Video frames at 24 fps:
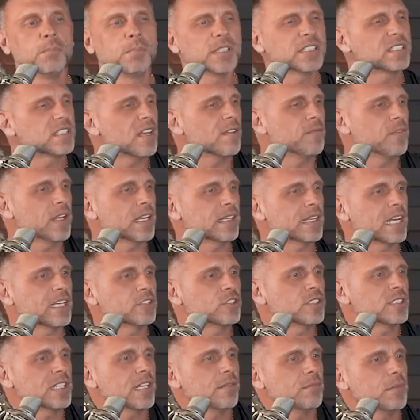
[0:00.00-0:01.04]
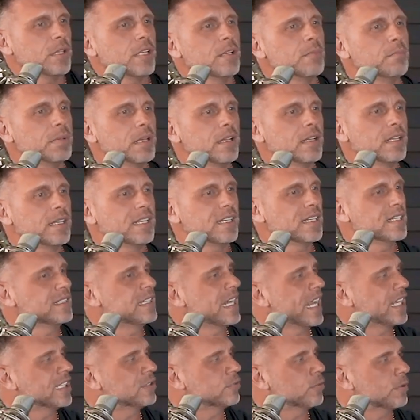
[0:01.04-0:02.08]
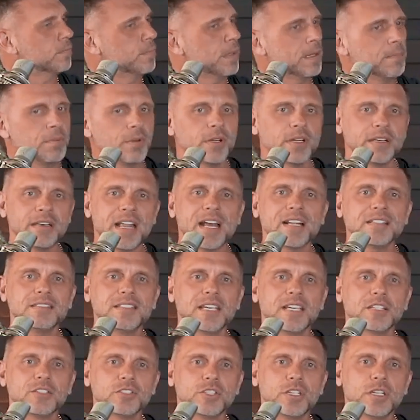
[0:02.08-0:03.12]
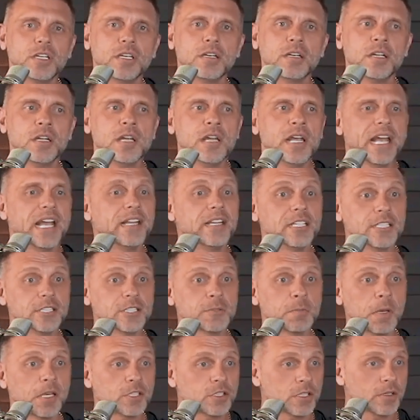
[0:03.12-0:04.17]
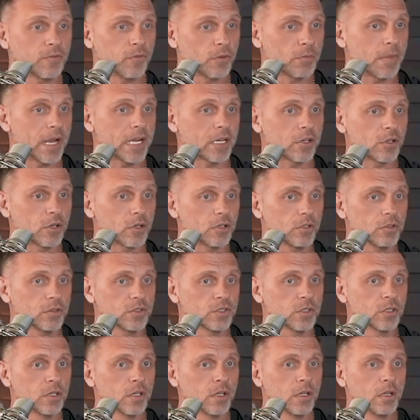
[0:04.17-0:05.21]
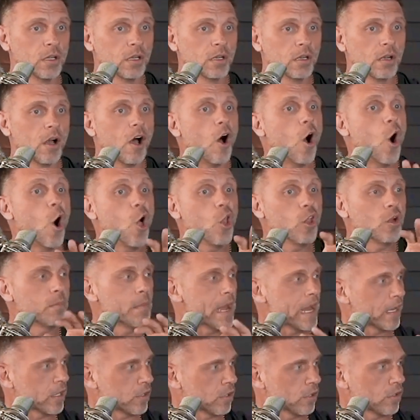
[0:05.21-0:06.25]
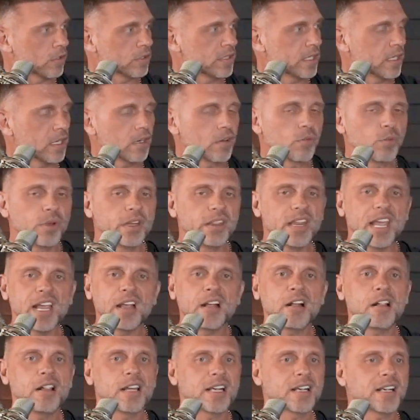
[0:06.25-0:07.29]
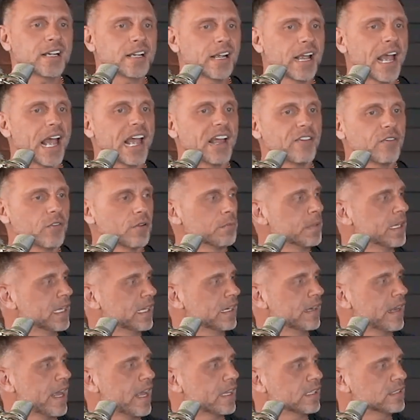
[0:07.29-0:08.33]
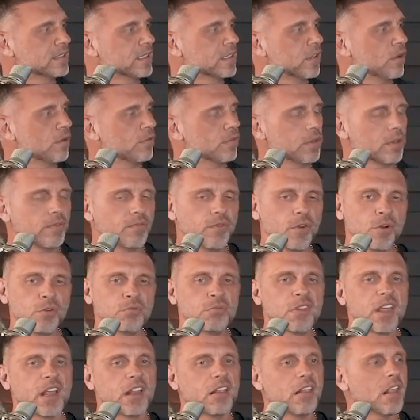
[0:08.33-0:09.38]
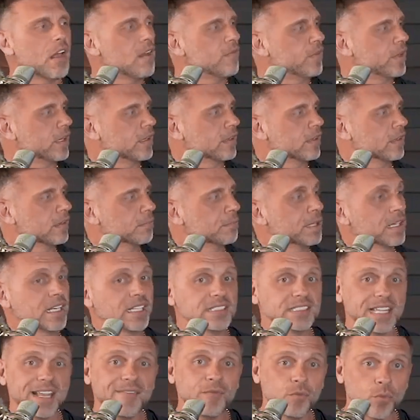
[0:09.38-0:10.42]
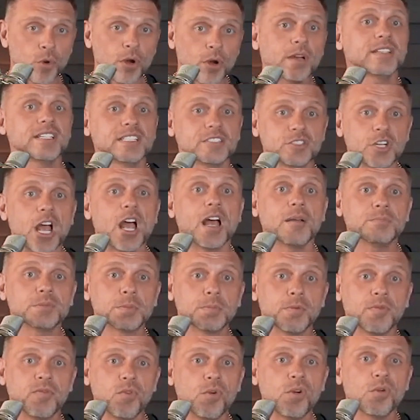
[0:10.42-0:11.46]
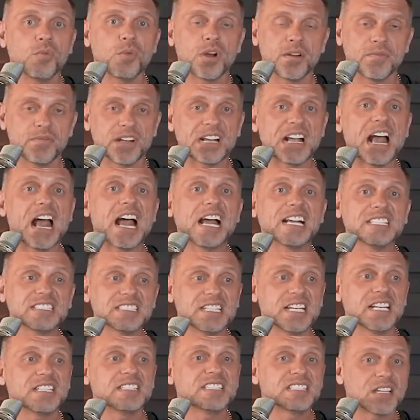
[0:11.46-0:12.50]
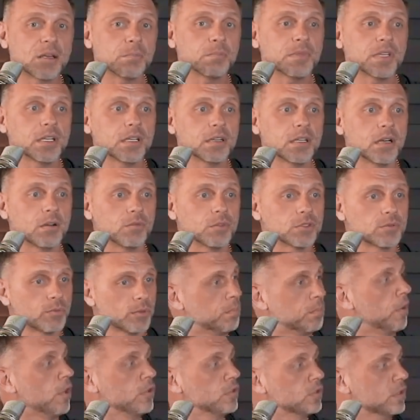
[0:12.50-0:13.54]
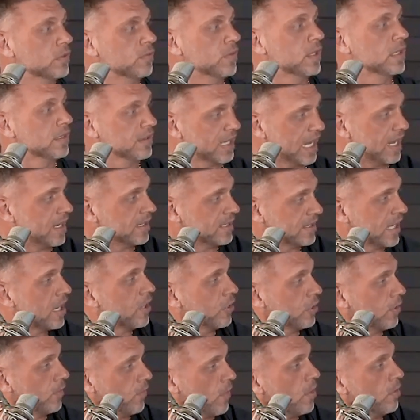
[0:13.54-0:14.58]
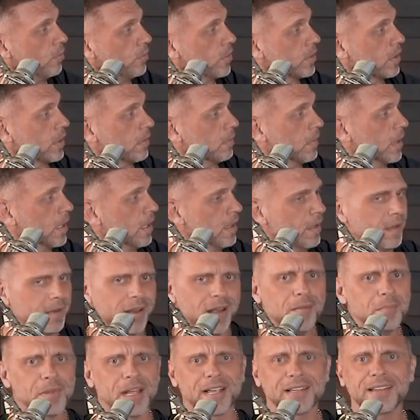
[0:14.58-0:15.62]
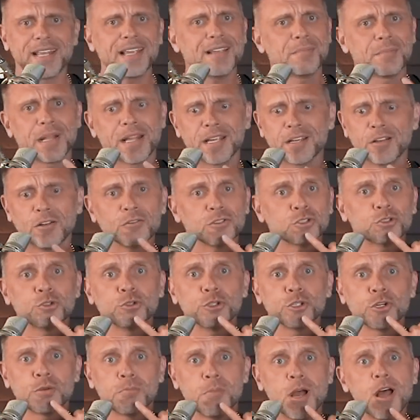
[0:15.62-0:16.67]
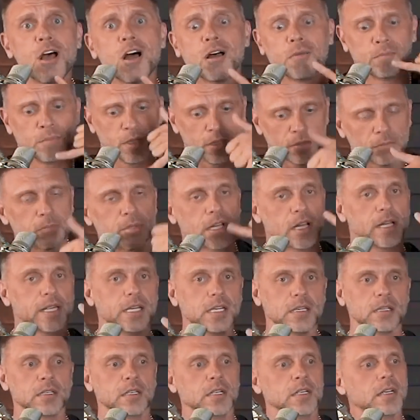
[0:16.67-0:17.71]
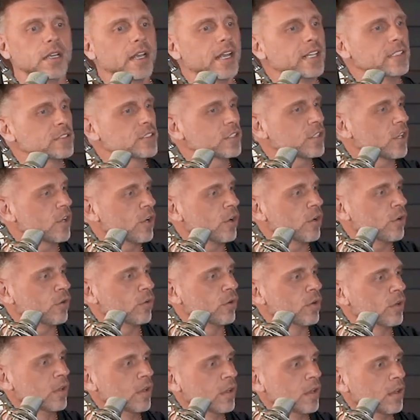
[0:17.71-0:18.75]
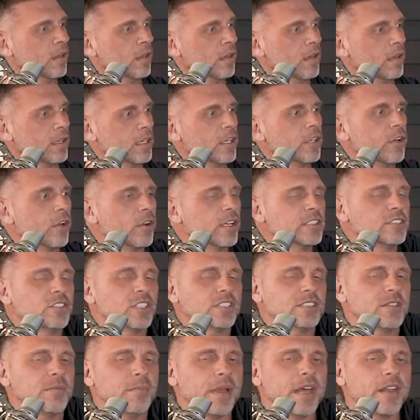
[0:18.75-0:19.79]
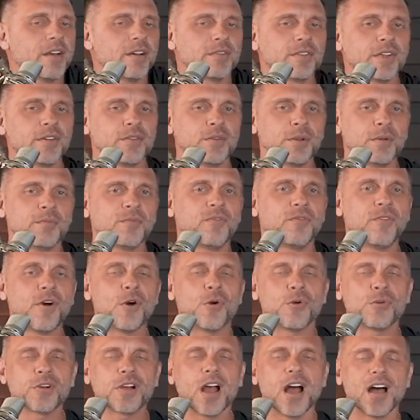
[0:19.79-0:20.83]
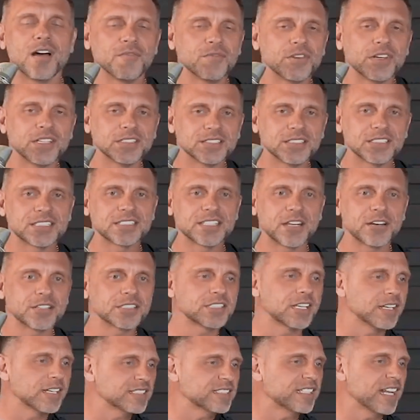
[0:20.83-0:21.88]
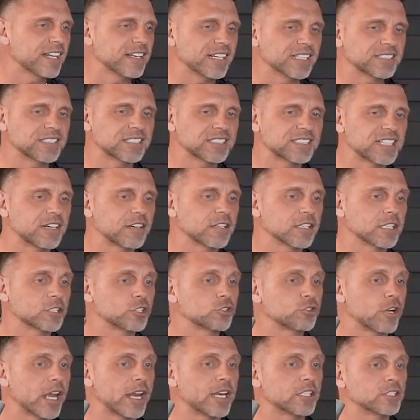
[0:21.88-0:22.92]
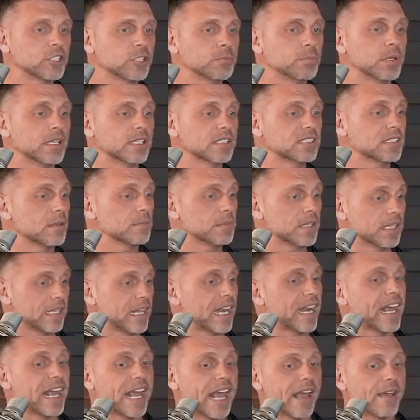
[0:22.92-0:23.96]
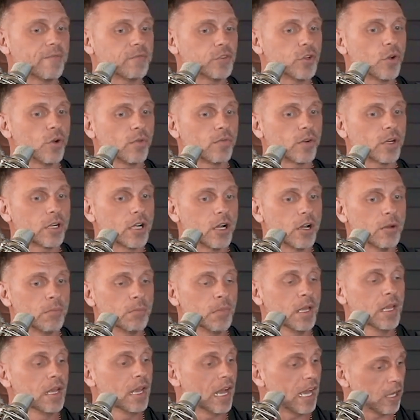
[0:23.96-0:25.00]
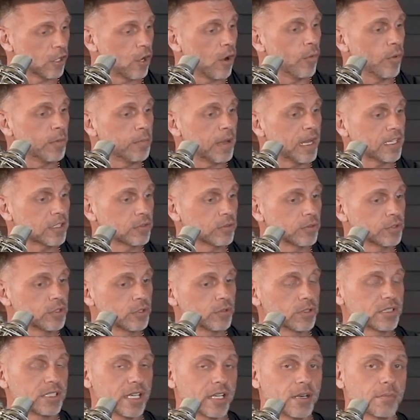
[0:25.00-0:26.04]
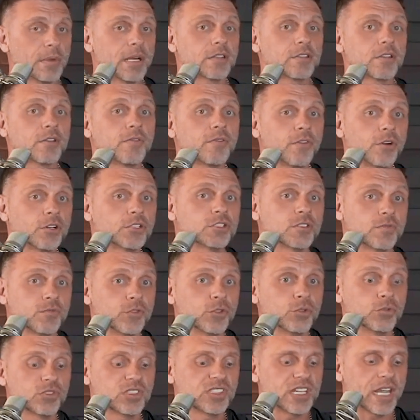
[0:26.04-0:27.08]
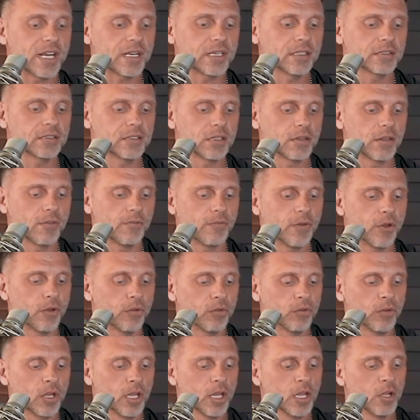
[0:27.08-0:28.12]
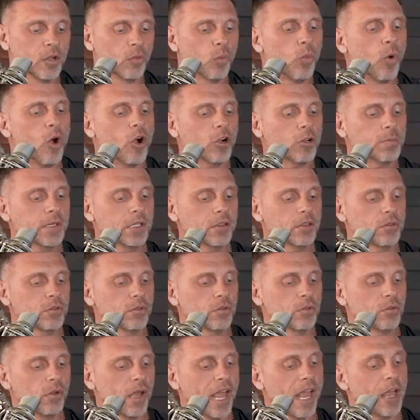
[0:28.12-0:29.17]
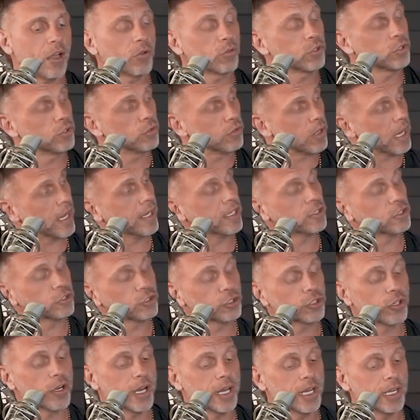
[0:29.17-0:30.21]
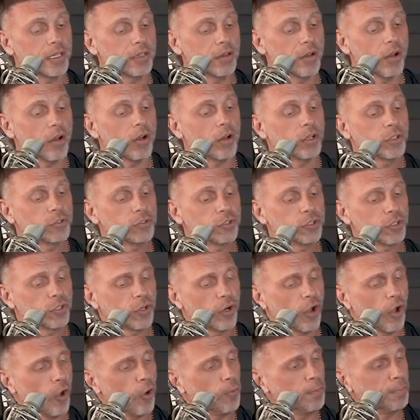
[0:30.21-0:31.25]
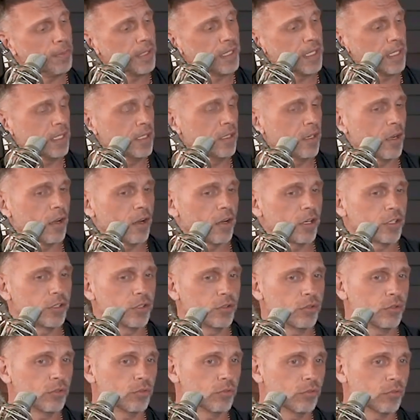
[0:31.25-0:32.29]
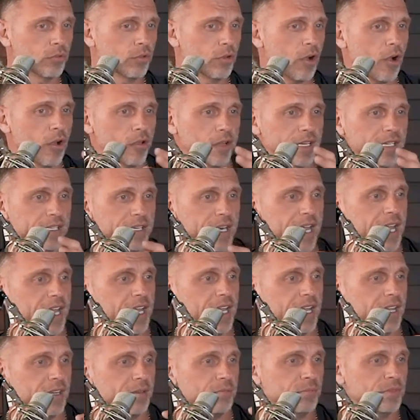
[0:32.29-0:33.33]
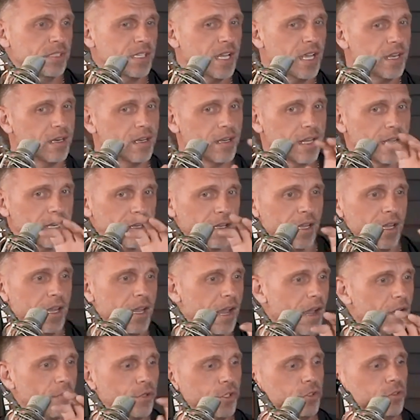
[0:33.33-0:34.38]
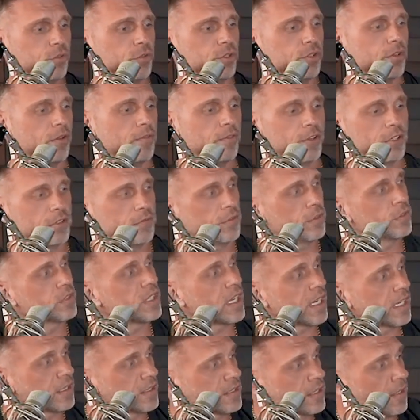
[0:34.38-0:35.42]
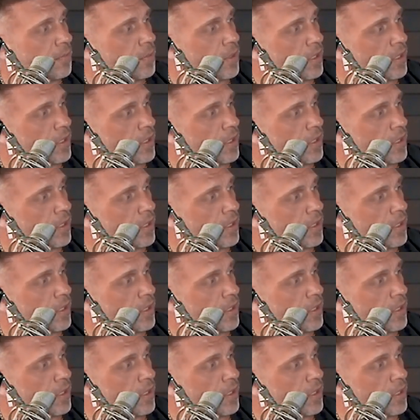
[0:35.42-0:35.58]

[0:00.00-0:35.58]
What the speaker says: But stuff like that, just give them the ability to dance with people and not take shit. And then especially for my girls, all of my girls here, when they click a guy for being nasty over the phone, they love it. Because they've worked at jobs before where if a guy said something that repulsive, they had to stay on the phone with them. And I'm like, they can be like, oh, screw your mom. And click. And so, it's just a matter of giving them phone confidence, et cetera, et cetera. It's not necessarily strategy, but it's something that I have to overcome. Going back to what you were saying about the first few seconds of the phone, walk me through how you guys train on your opening. Are you calling names? Kind of like, how are you doing your first few seconds